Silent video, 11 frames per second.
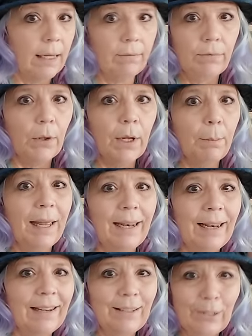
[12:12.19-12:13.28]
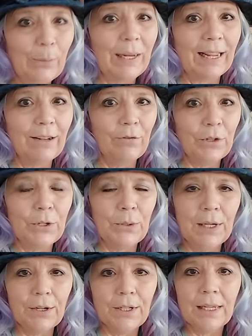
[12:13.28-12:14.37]
they've only been doing it for two
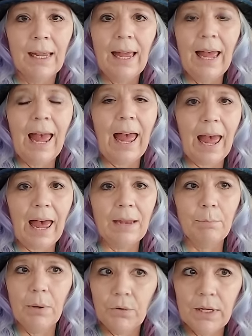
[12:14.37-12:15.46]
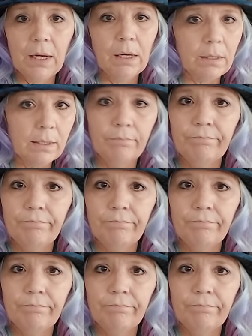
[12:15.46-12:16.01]
years. And both years,